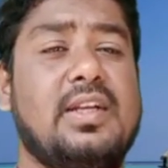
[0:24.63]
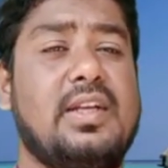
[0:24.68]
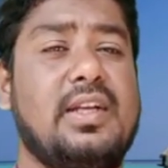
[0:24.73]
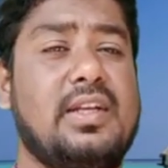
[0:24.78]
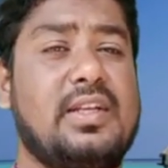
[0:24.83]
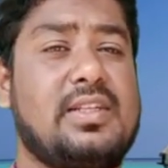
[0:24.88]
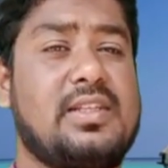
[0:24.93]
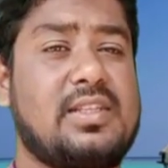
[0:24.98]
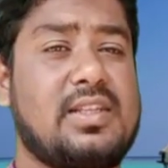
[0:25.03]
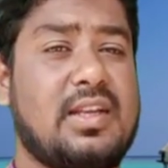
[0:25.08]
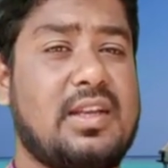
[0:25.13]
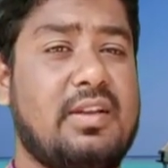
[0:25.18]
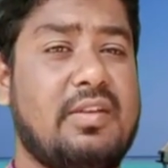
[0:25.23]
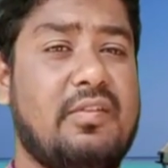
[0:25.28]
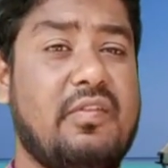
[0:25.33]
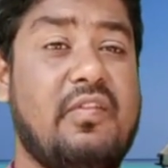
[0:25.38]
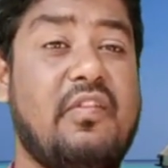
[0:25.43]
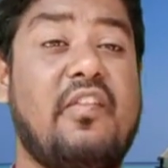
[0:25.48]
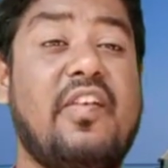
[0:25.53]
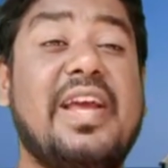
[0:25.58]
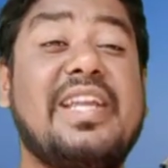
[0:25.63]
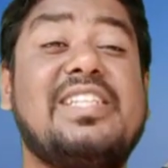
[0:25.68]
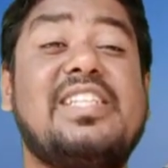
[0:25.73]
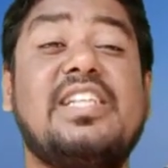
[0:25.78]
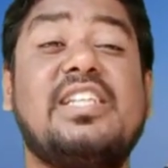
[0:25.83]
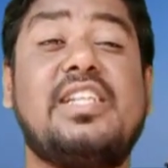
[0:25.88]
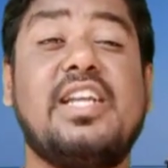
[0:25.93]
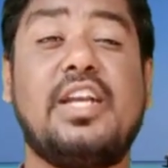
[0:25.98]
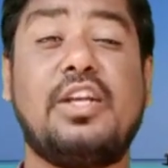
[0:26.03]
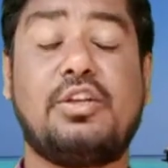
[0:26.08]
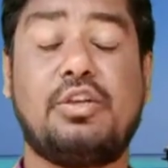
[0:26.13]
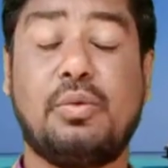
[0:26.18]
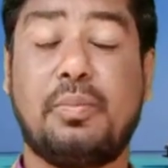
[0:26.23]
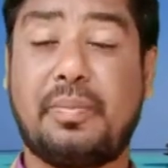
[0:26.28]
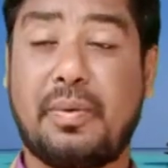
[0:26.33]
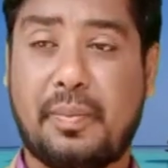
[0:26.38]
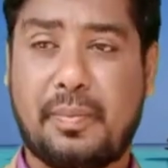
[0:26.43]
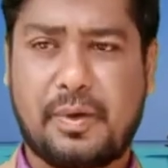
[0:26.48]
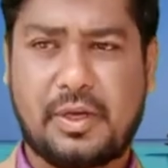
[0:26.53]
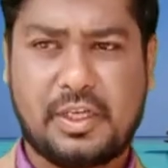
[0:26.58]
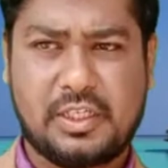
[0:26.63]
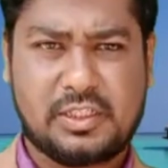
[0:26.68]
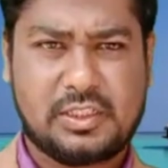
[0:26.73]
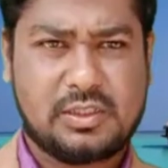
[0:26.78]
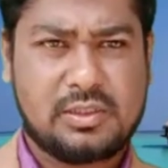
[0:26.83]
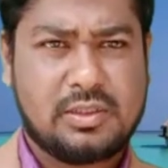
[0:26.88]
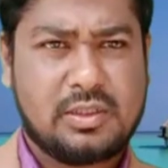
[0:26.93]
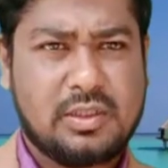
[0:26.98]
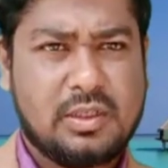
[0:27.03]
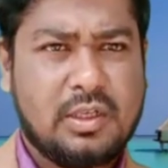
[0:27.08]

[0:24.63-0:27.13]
It's vegetative propagation.